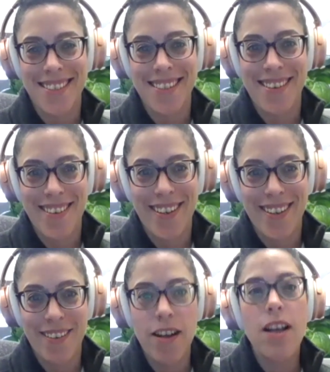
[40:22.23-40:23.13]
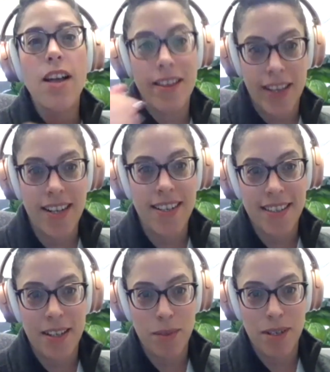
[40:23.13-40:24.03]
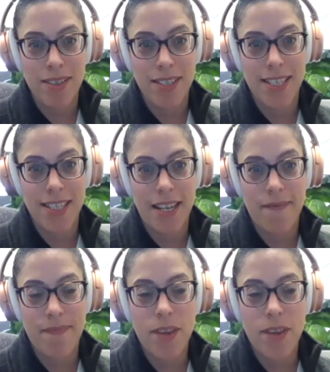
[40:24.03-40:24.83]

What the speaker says: scenario. And then I said what I was going to say.